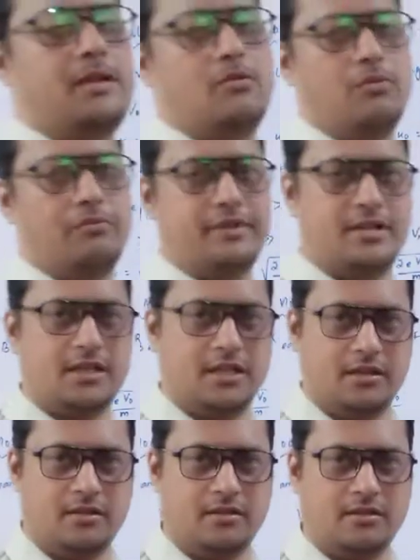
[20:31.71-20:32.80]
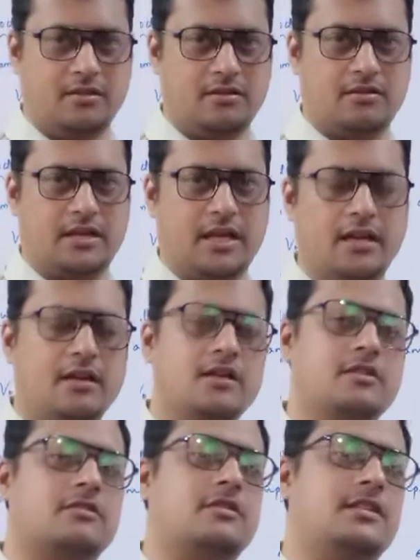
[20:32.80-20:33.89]
coefficient. Okay,
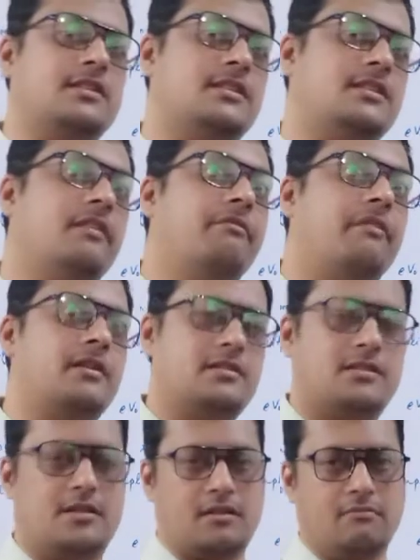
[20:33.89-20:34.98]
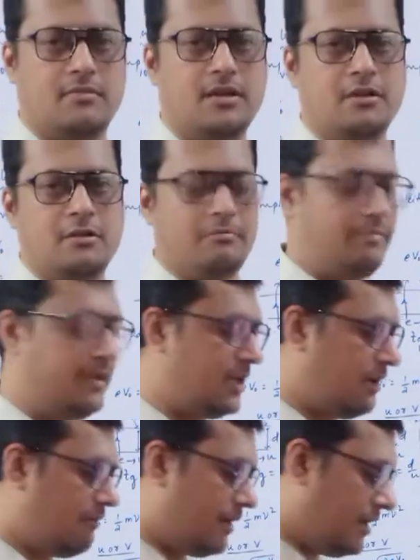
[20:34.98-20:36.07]
so this is the first term. Beta
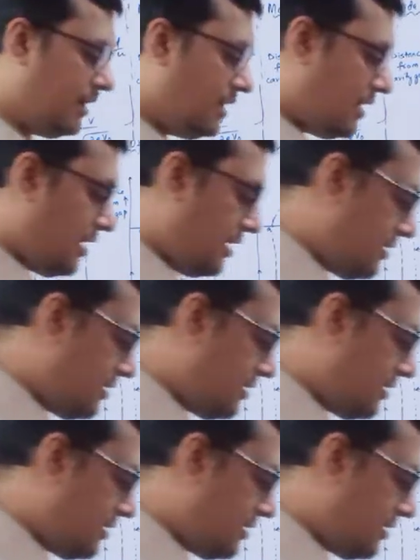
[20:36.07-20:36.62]
1 is